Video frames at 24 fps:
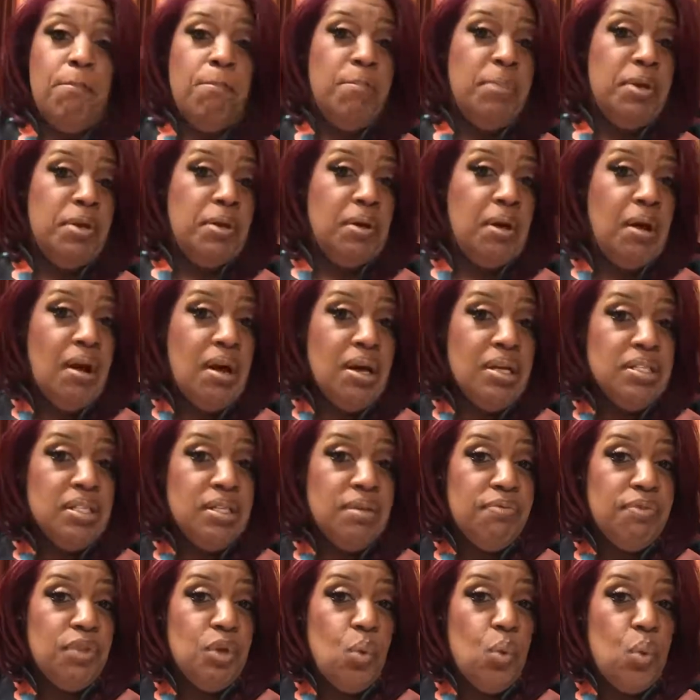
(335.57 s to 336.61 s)
because
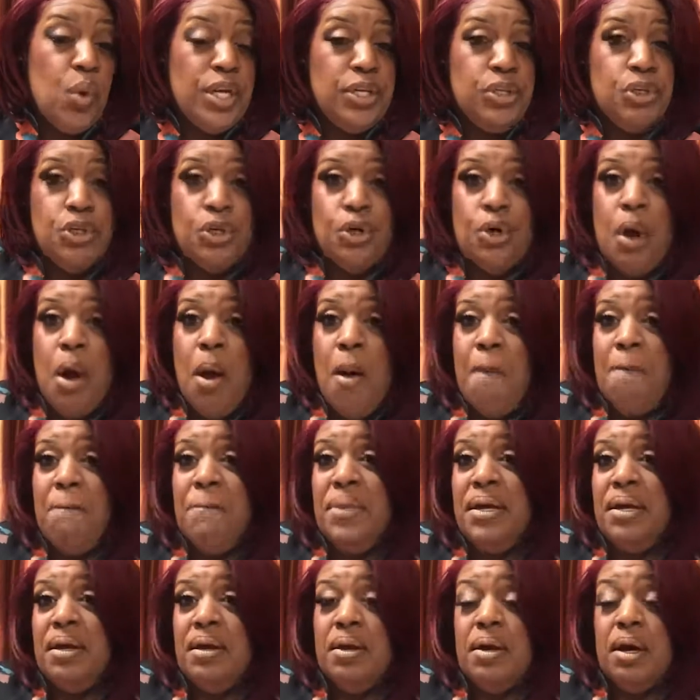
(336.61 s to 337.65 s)
of the winter,
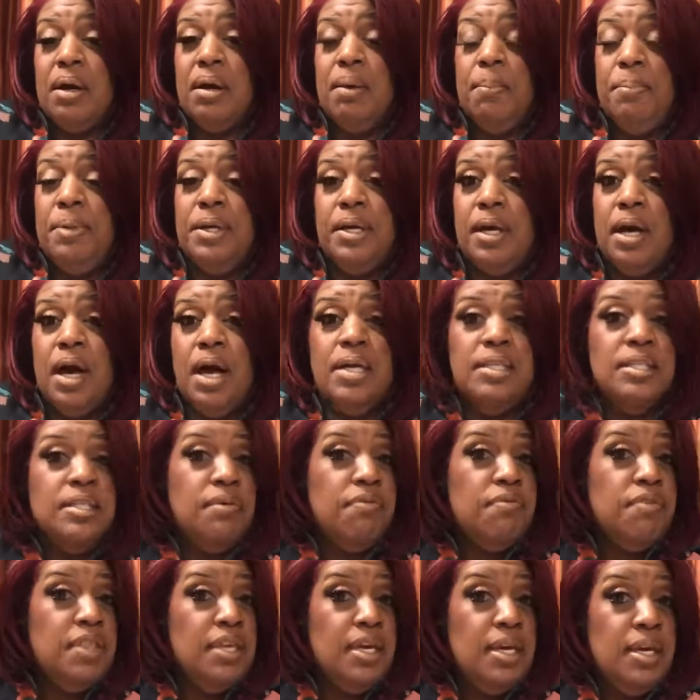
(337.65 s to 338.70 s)
because
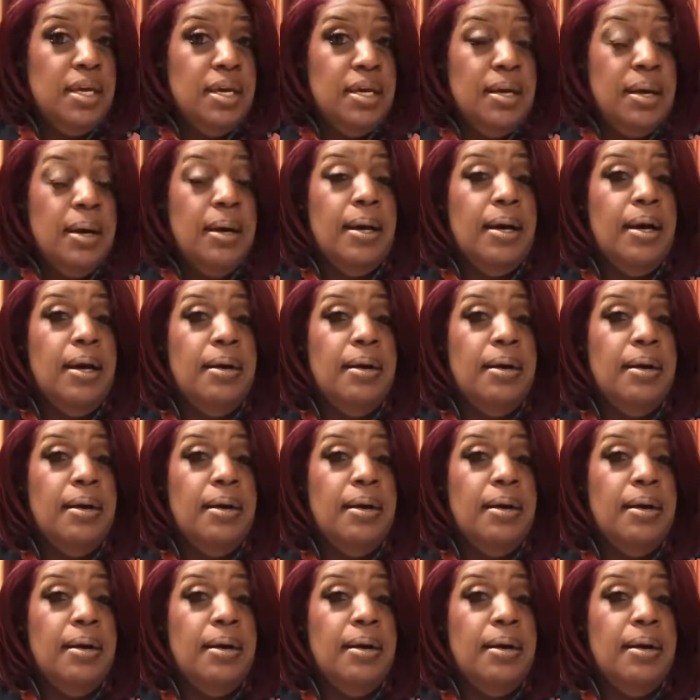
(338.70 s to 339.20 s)
of the